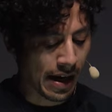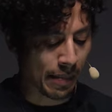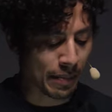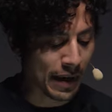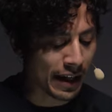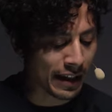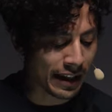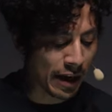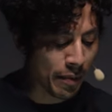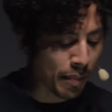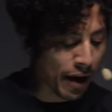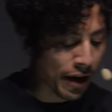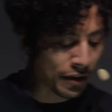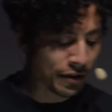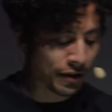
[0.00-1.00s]
I'm not an
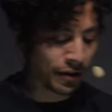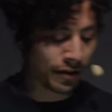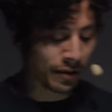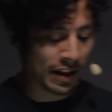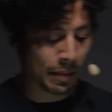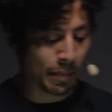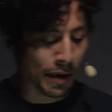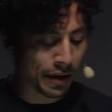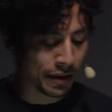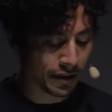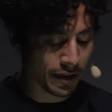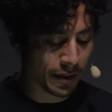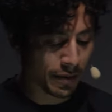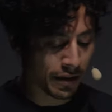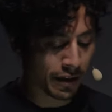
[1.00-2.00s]

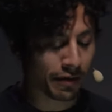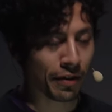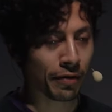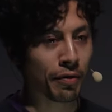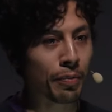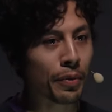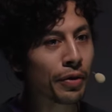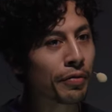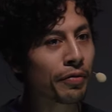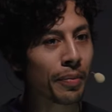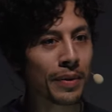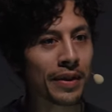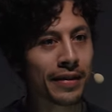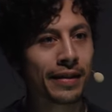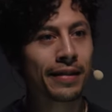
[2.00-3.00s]
impartial observer removed
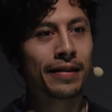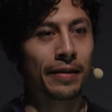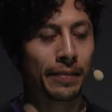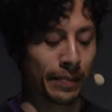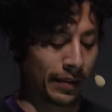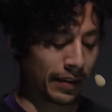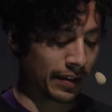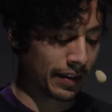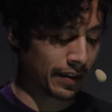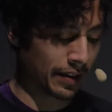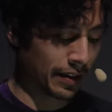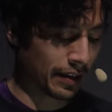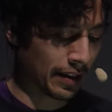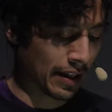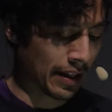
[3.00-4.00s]
from the system.
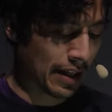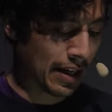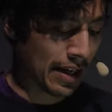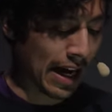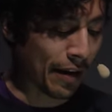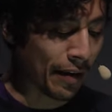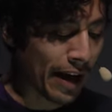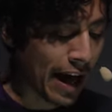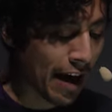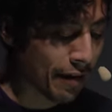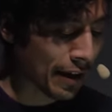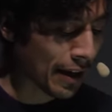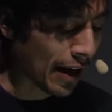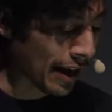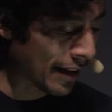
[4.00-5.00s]
I don't have
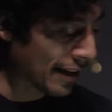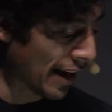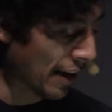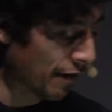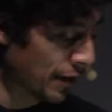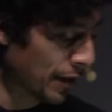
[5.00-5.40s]
a God's eye